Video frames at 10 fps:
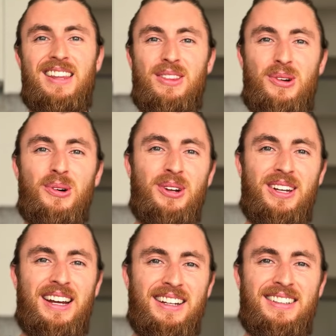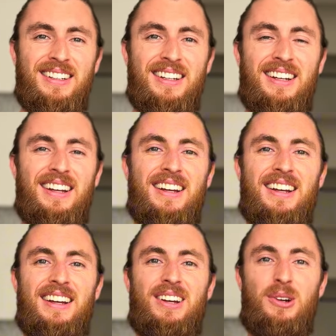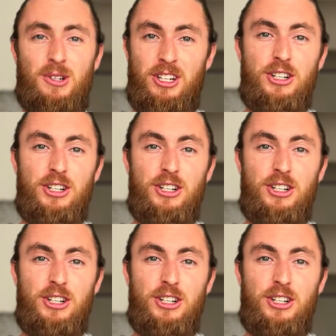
that go on a date usually